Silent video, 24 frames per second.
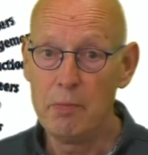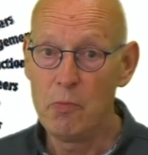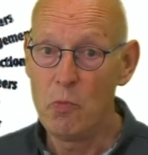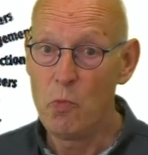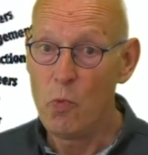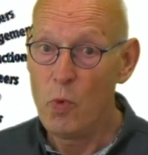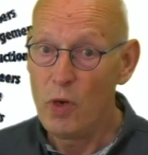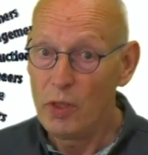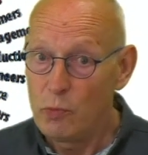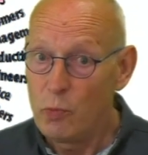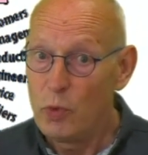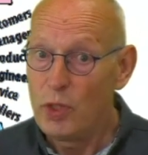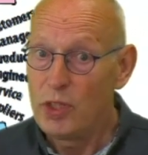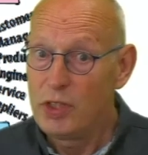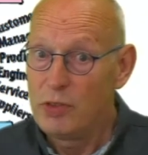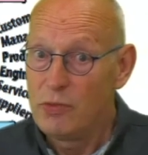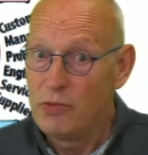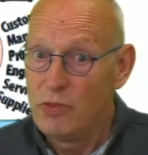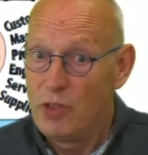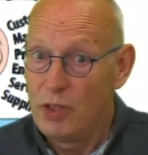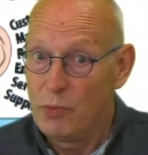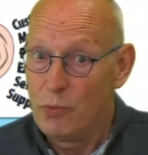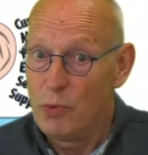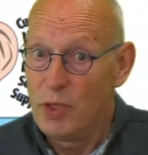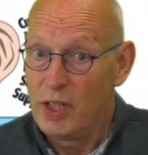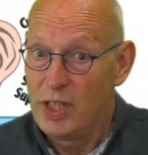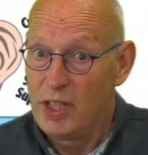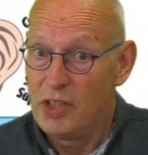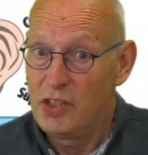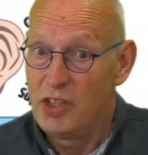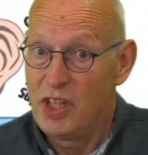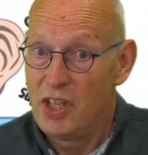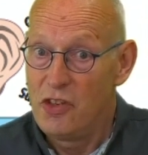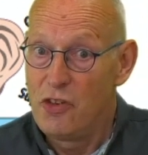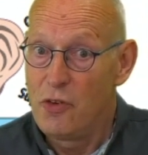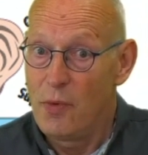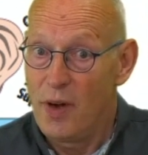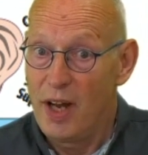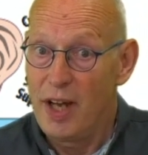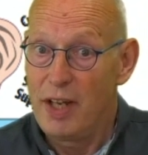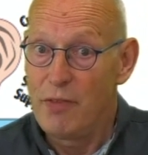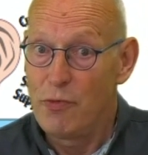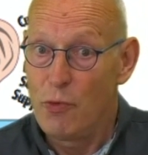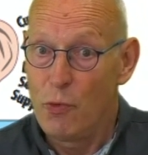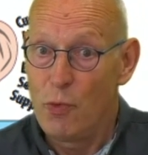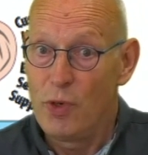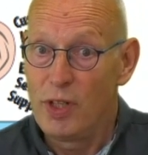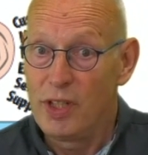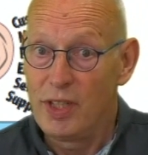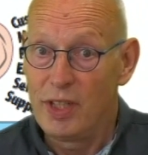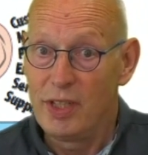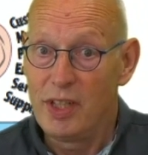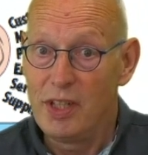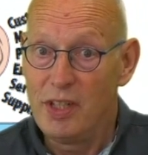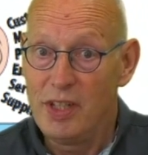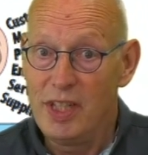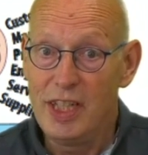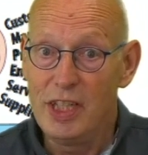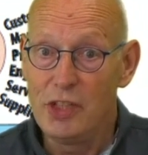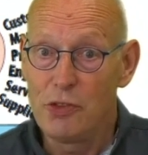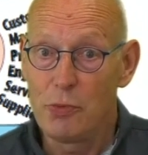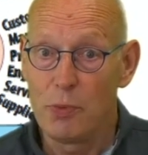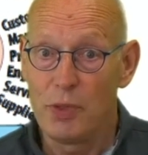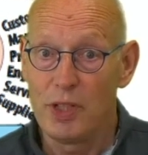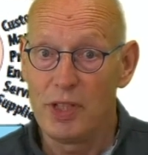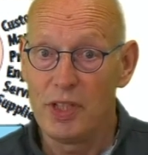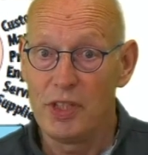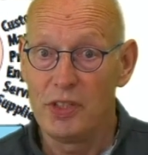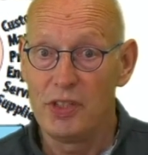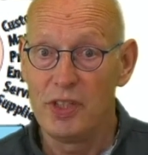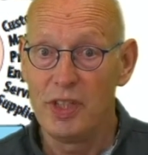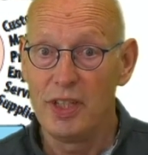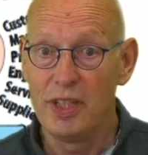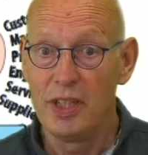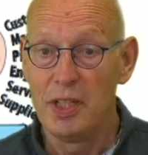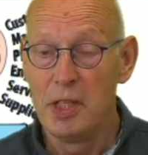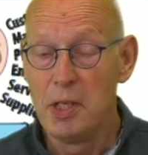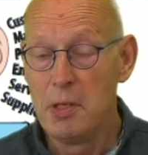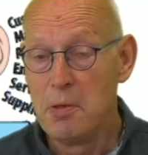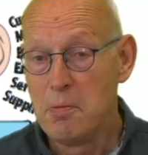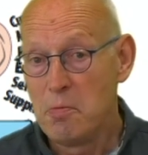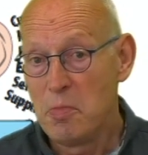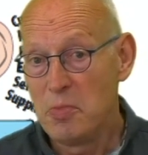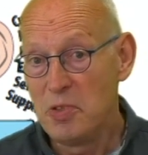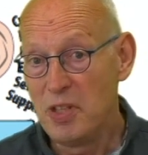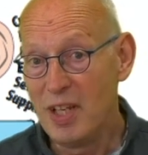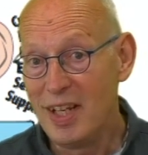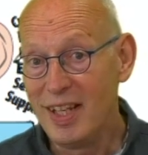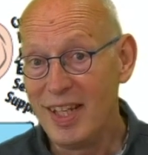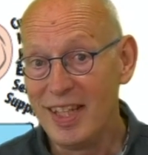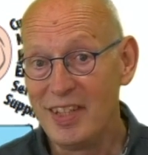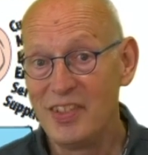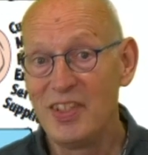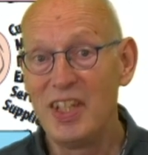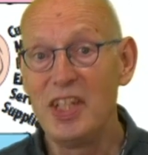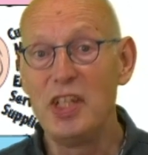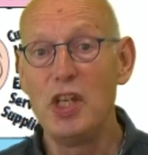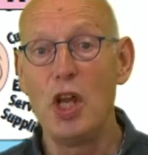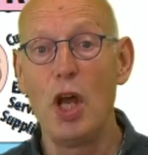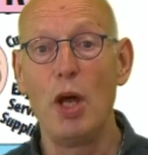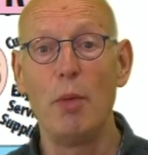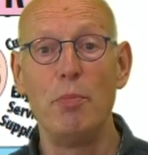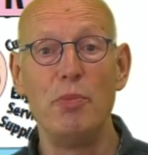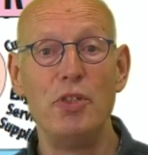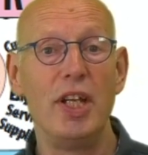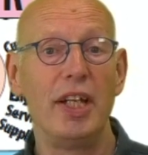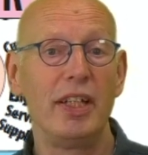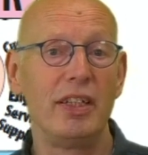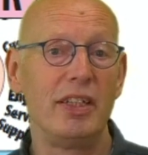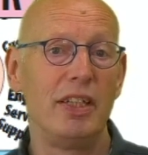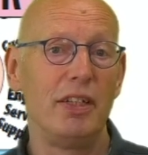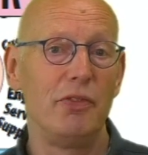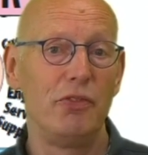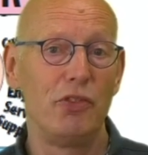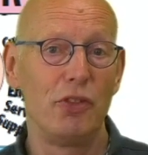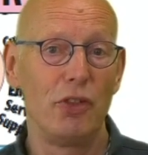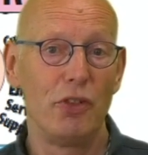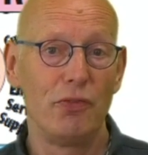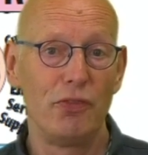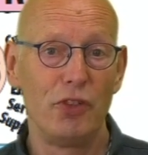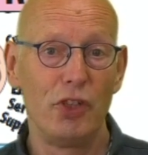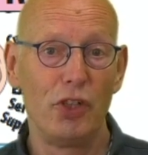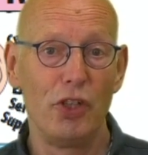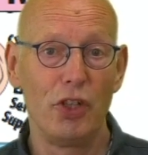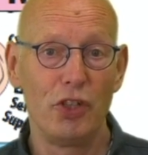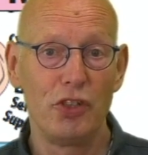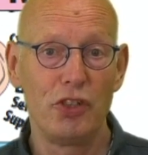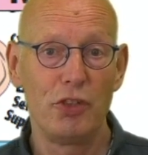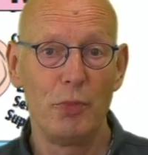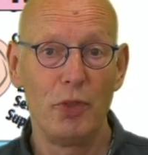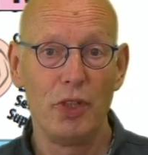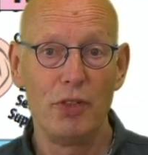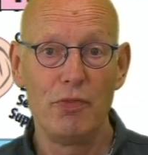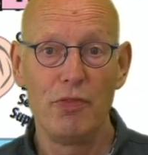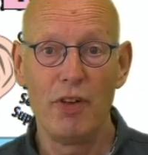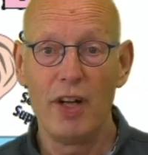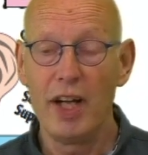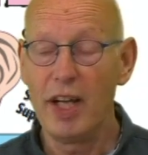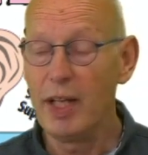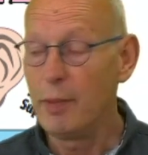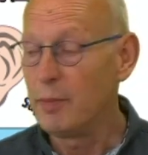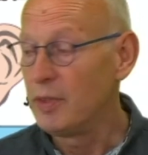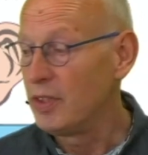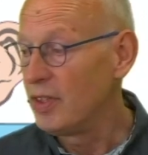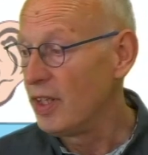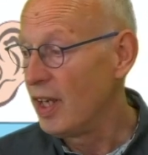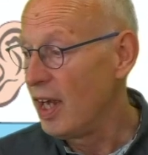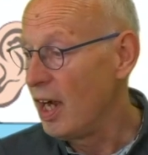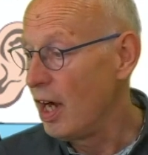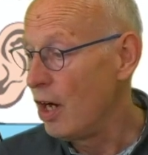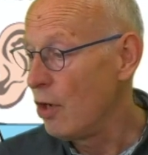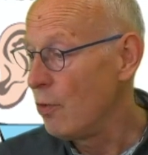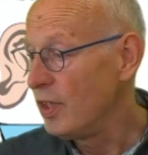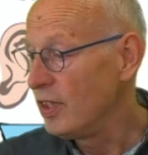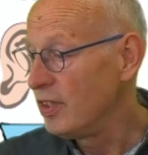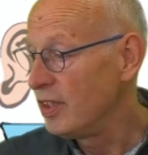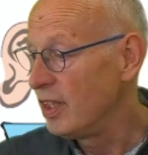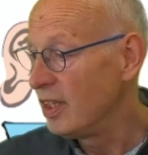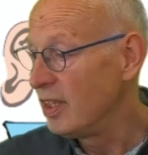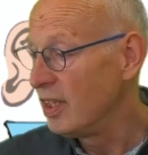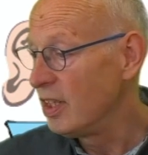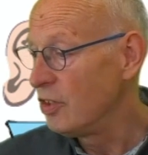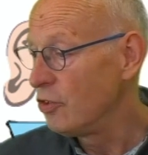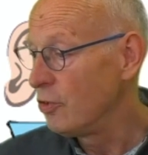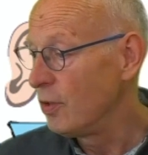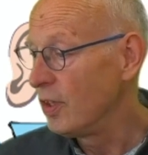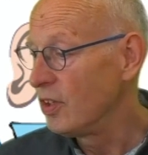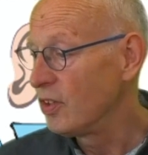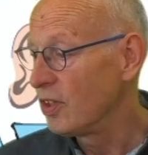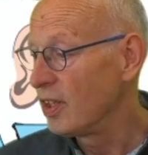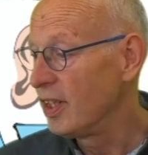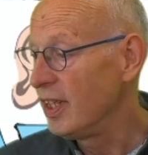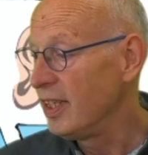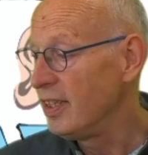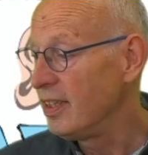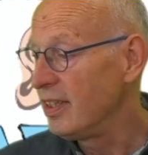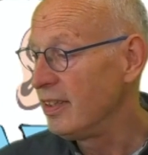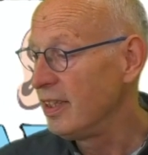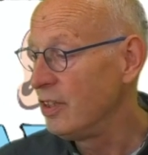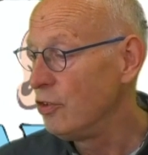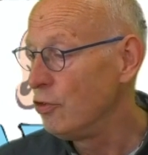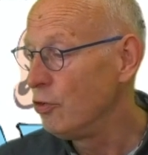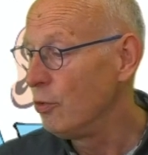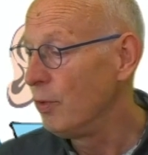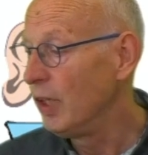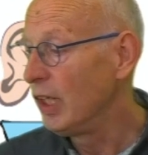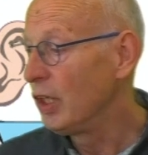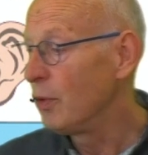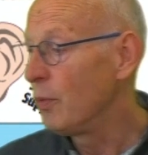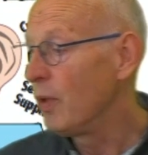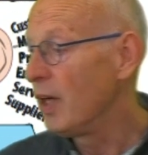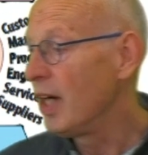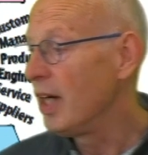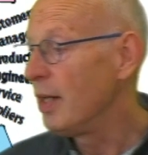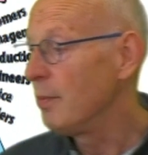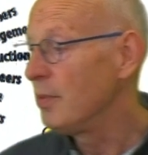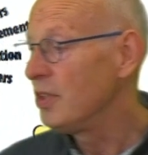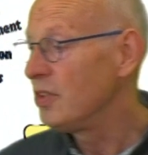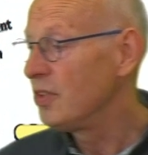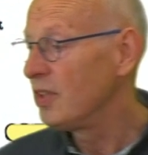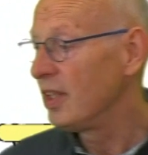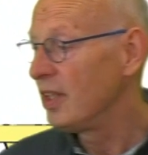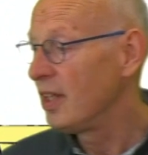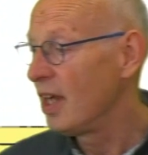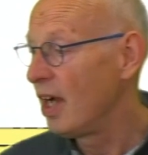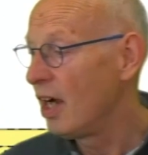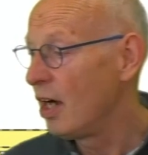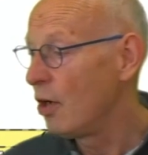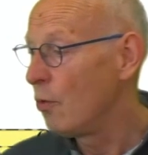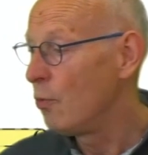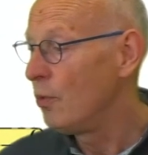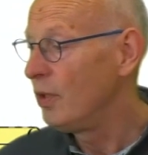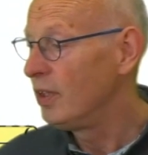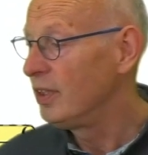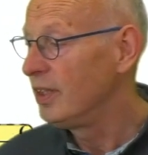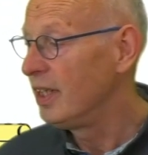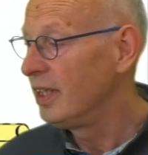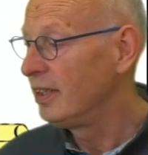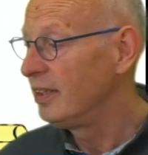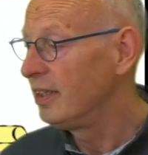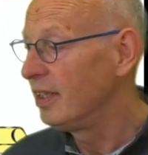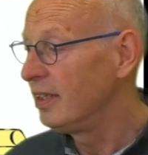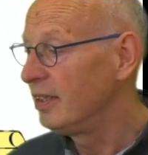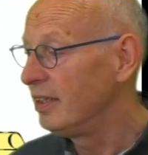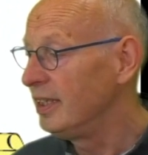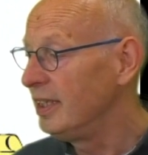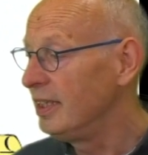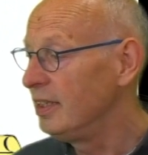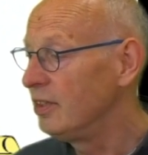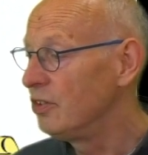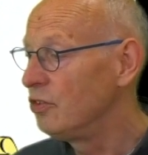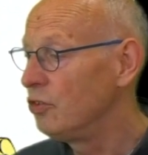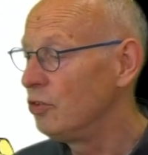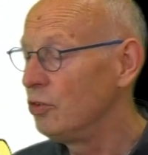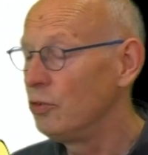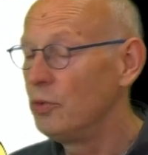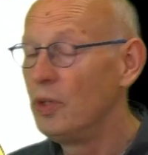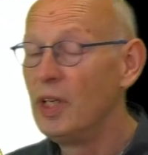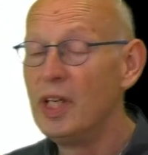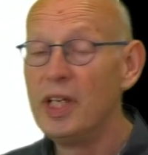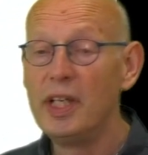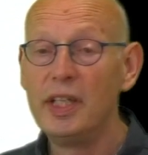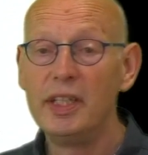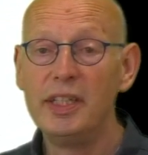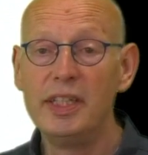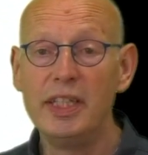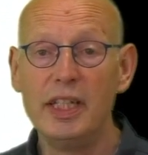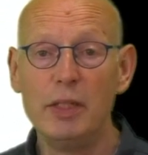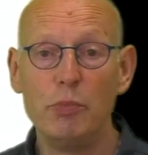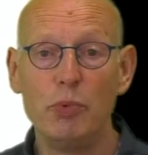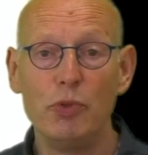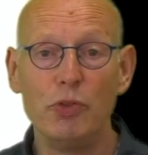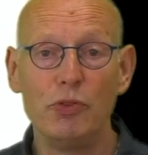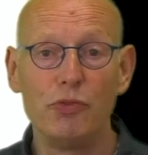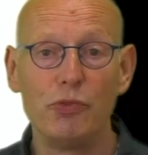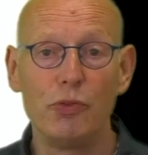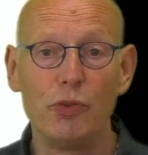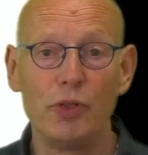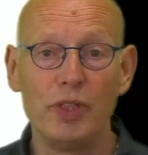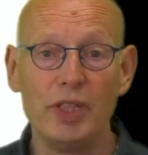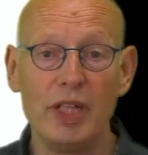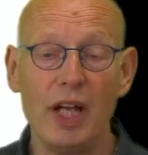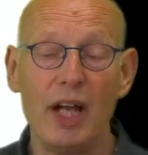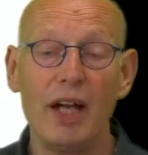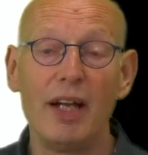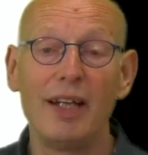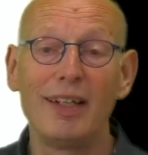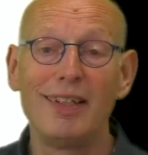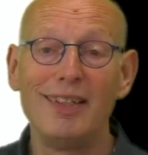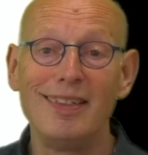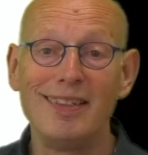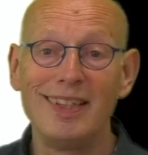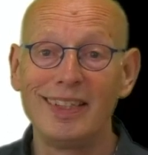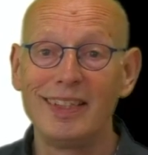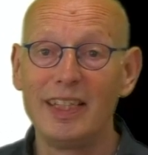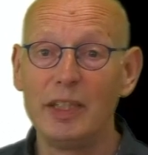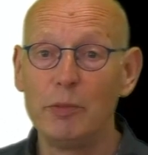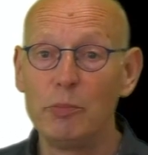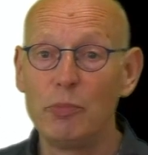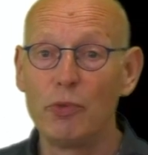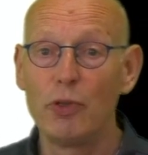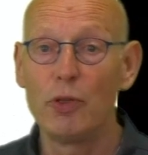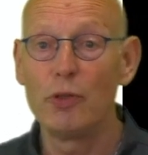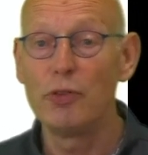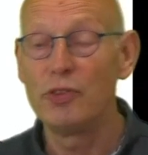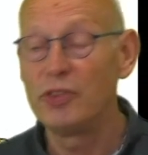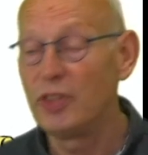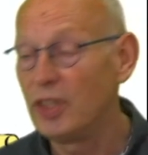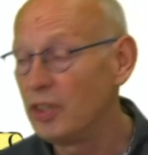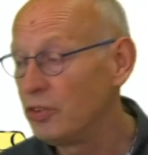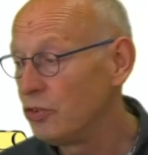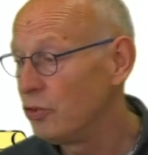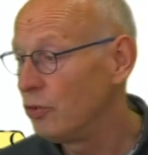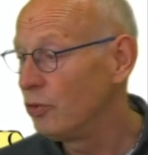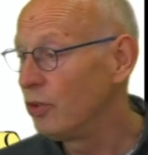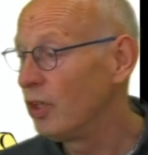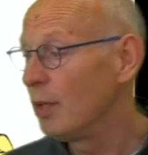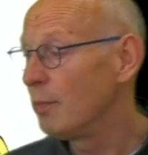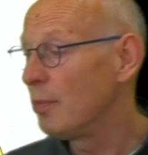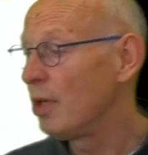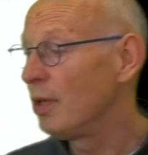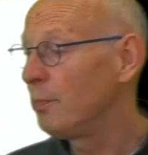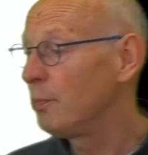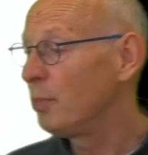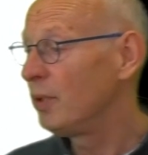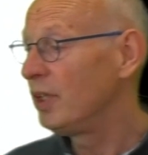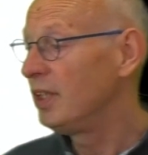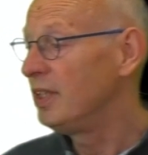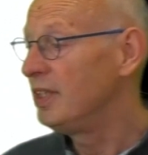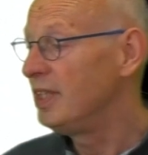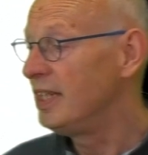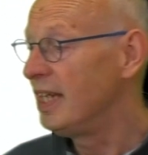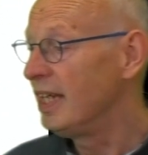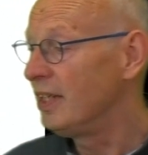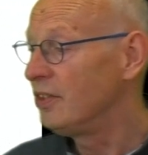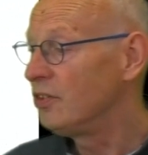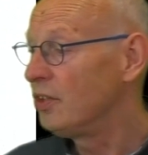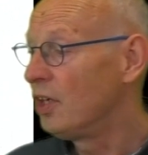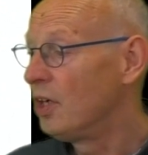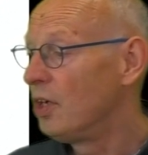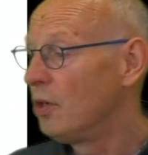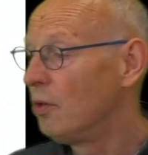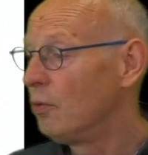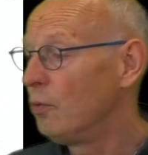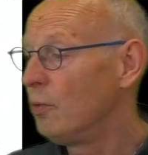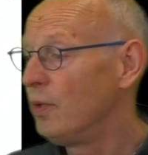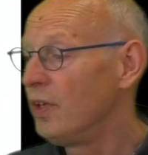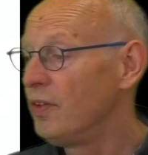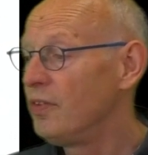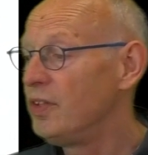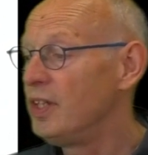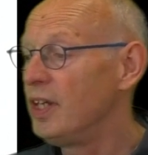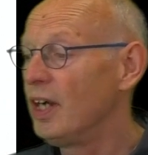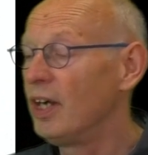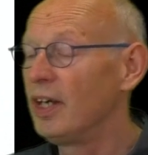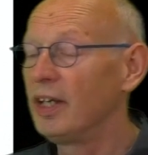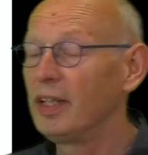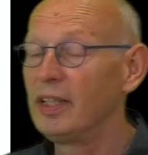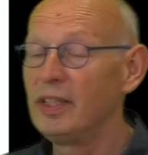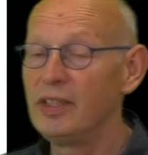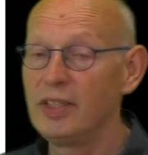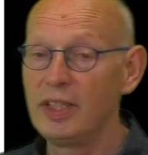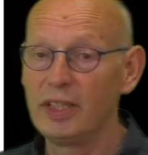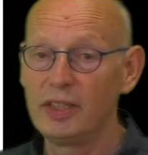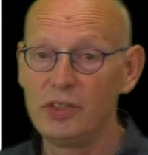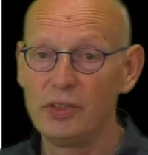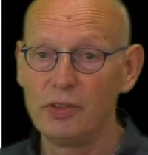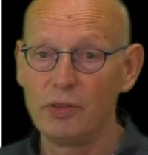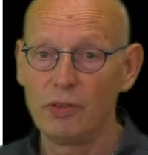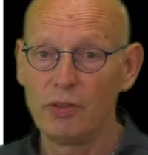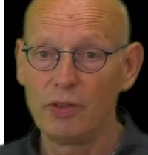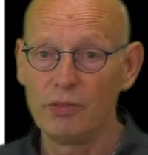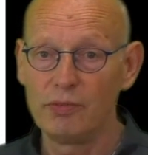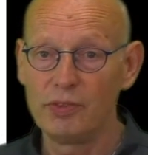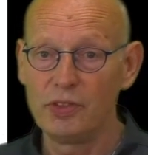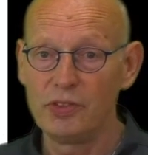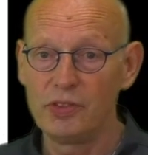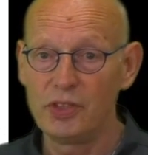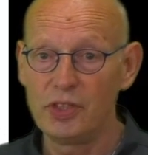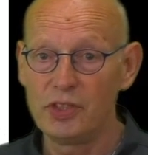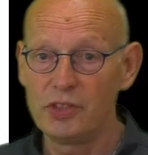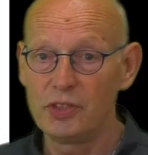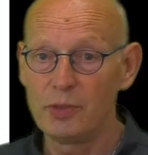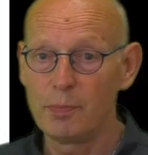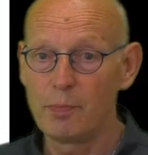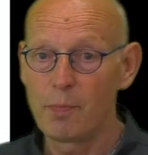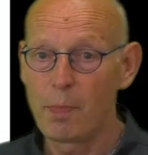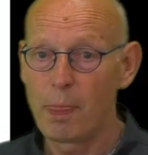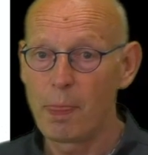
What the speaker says: What is the driver, what are the needs, what is let's say the objectives of the customer environment? How is that then translated into requirements, and how will that then lead to the input for the architecting process to come up in the end with the architecture of the system?